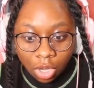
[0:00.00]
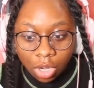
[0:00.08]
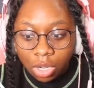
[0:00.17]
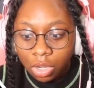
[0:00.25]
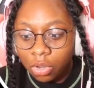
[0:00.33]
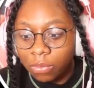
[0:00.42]

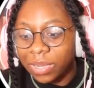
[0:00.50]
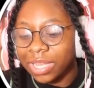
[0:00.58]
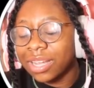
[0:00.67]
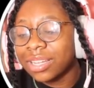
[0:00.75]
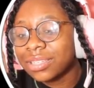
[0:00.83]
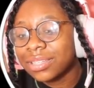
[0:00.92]
Oh my
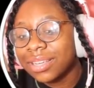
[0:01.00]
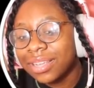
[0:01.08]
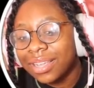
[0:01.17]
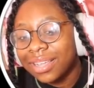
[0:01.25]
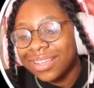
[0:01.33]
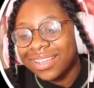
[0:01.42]
gosh.
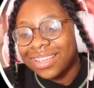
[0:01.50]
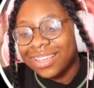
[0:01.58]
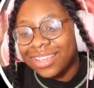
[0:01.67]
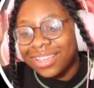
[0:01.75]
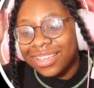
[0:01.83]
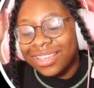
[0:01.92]

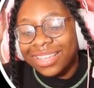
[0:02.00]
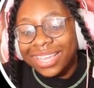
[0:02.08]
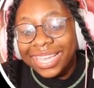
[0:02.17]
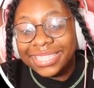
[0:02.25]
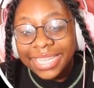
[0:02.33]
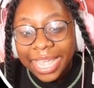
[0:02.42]

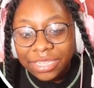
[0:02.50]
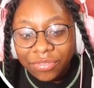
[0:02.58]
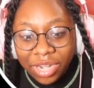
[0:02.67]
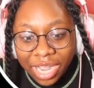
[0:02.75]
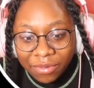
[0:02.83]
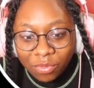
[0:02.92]
It takes
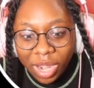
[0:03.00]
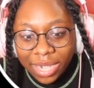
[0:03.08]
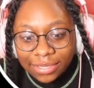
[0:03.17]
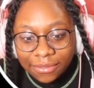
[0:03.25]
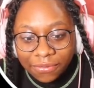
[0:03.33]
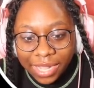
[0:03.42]
forever. Why
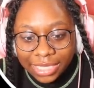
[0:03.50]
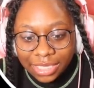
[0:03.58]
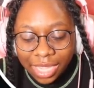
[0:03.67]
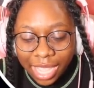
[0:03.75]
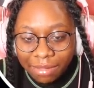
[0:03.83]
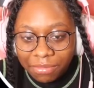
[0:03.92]
does the
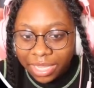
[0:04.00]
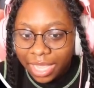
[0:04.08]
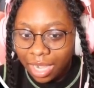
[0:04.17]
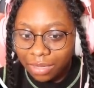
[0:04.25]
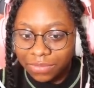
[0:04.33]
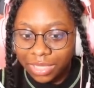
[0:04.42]
flashlight have like
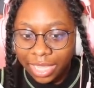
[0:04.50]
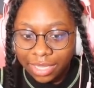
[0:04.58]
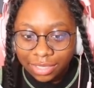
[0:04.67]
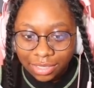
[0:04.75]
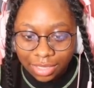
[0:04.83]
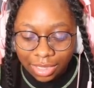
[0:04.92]
kind of like
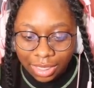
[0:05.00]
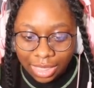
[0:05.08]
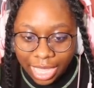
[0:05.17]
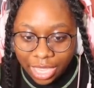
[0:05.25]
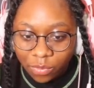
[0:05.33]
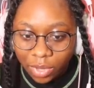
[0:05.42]
a
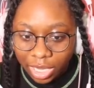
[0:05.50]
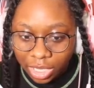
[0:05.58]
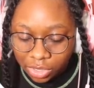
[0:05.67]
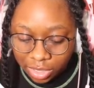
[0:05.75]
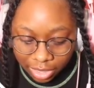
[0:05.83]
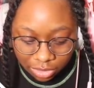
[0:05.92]
delay when I
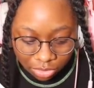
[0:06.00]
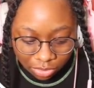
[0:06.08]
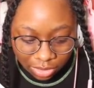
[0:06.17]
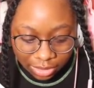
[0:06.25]
go to that door?